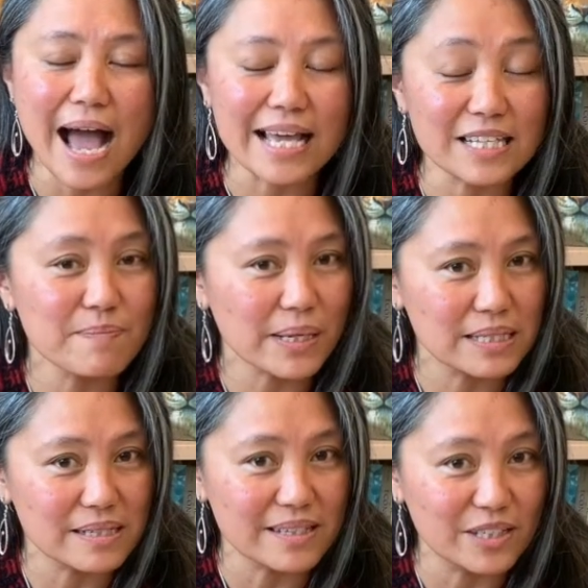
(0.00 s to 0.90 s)
I
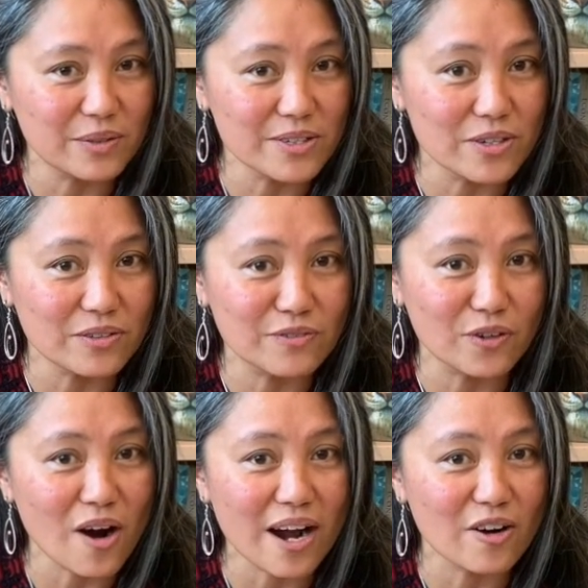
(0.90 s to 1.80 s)
expect to see you in June
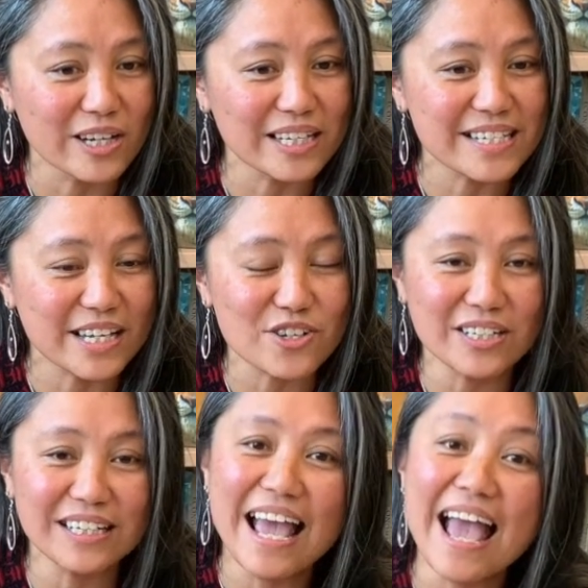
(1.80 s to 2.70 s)
for our
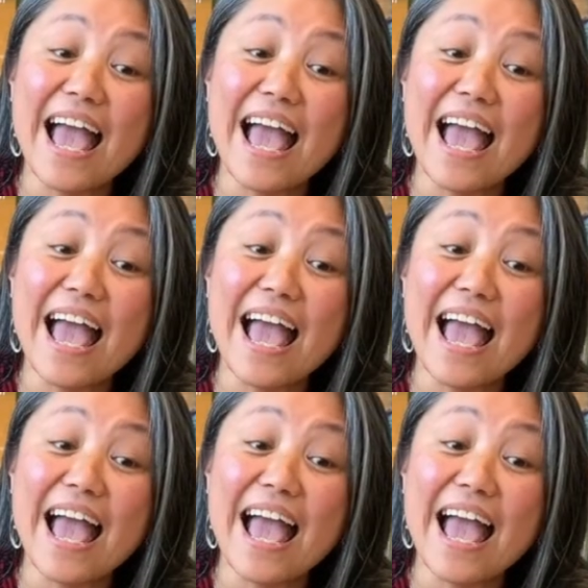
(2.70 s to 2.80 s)
orientation,